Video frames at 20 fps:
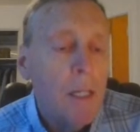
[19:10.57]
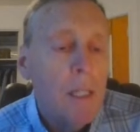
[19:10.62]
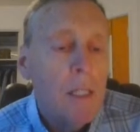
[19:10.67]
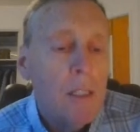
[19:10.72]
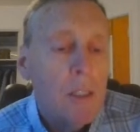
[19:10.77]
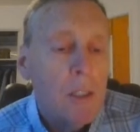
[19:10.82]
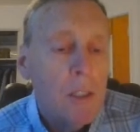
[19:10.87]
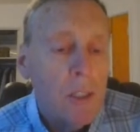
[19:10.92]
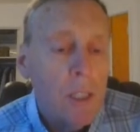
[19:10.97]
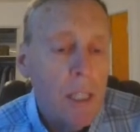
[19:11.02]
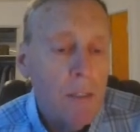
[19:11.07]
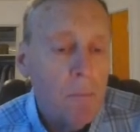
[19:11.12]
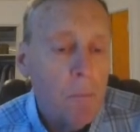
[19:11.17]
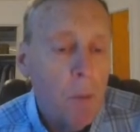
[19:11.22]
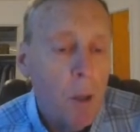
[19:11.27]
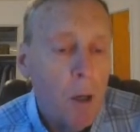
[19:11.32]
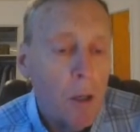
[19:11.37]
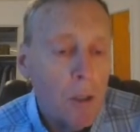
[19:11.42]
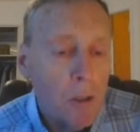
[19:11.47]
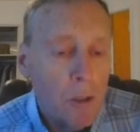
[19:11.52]
Steve
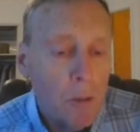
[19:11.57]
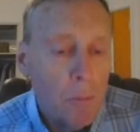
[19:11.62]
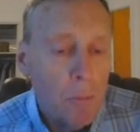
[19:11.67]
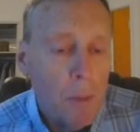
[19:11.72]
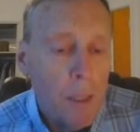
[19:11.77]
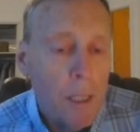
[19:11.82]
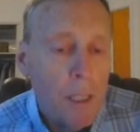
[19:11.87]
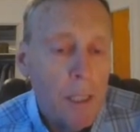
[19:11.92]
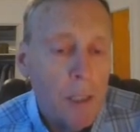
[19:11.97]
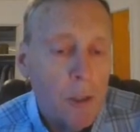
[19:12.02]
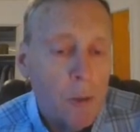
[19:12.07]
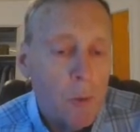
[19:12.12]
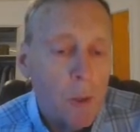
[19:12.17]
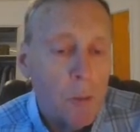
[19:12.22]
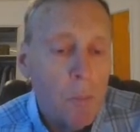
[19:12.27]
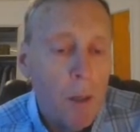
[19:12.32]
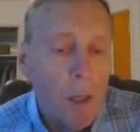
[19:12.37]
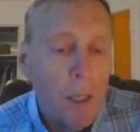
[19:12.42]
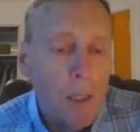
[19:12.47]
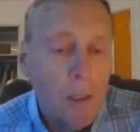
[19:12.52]
Bonk submitted his
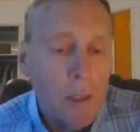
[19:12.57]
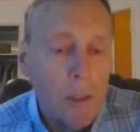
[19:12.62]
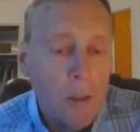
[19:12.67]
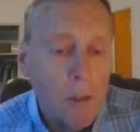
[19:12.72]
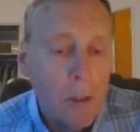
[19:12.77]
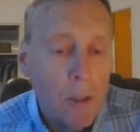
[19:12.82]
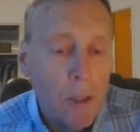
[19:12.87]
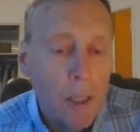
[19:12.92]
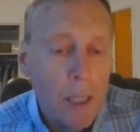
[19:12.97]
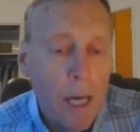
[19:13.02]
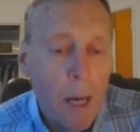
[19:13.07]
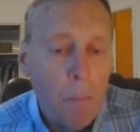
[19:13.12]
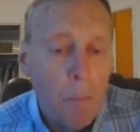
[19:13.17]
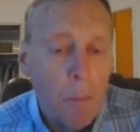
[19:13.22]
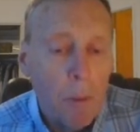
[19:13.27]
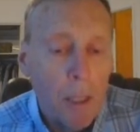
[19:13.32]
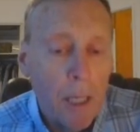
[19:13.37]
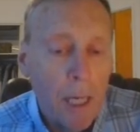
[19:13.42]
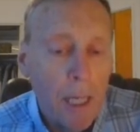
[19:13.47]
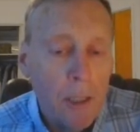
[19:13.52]
responses to the
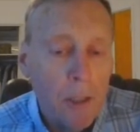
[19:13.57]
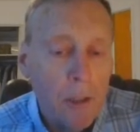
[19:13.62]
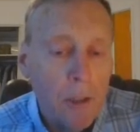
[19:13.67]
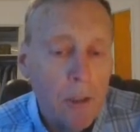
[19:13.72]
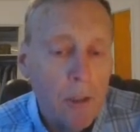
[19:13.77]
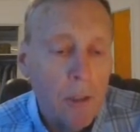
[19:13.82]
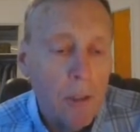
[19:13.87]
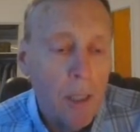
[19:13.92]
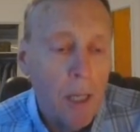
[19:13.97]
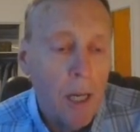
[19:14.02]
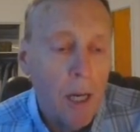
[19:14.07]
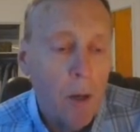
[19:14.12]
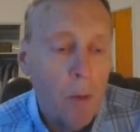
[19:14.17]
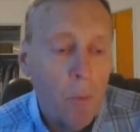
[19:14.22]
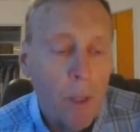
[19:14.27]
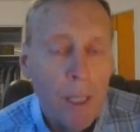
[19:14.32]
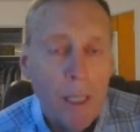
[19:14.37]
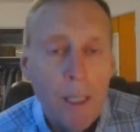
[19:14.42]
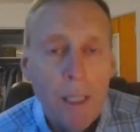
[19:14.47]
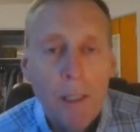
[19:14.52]
applications, and I'll
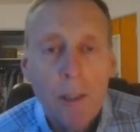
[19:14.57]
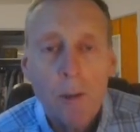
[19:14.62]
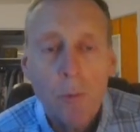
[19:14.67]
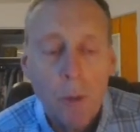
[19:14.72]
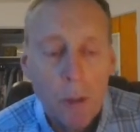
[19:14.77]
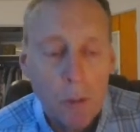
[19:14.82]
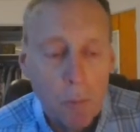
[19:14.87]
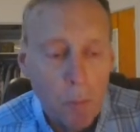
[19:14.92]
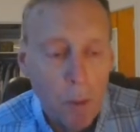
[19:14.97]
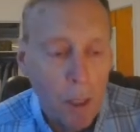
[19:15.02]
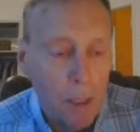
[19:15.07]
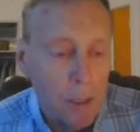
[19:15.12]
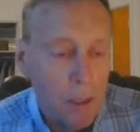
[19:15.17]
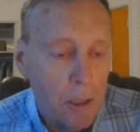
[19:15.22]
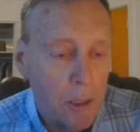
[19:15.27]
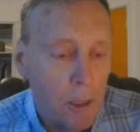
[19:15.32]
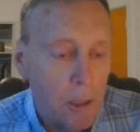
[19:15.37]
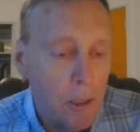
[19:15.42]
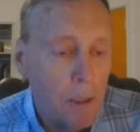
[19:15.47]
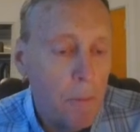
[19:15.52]
read his
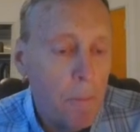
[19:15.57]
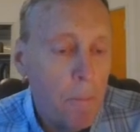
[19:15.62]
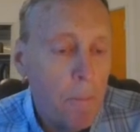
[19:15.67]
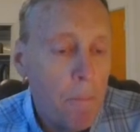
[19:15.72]
responses.